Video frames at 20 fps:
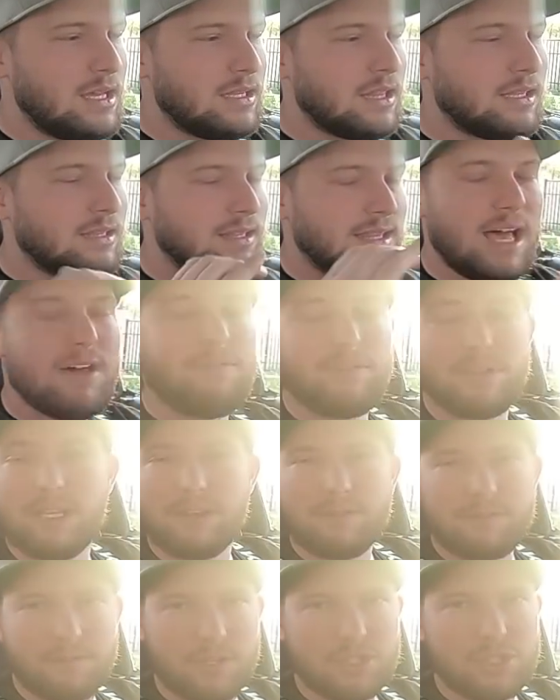level
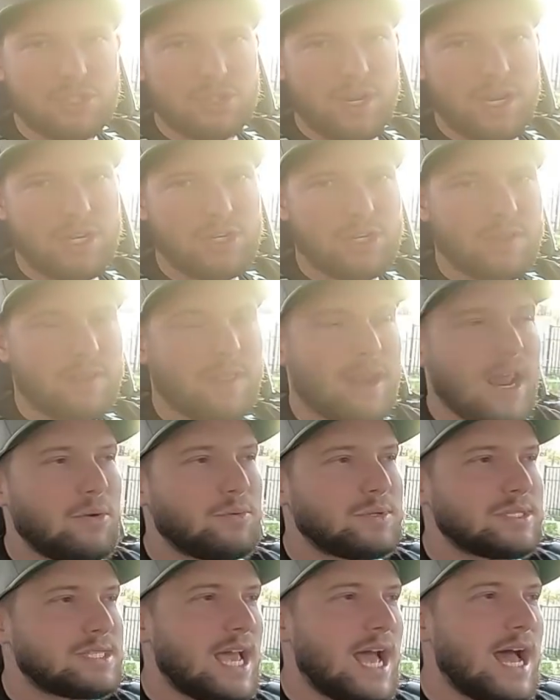of frustration that I
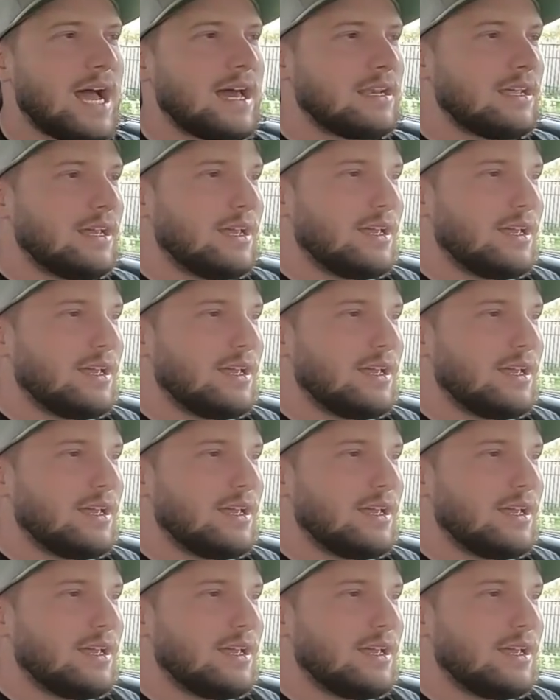was at.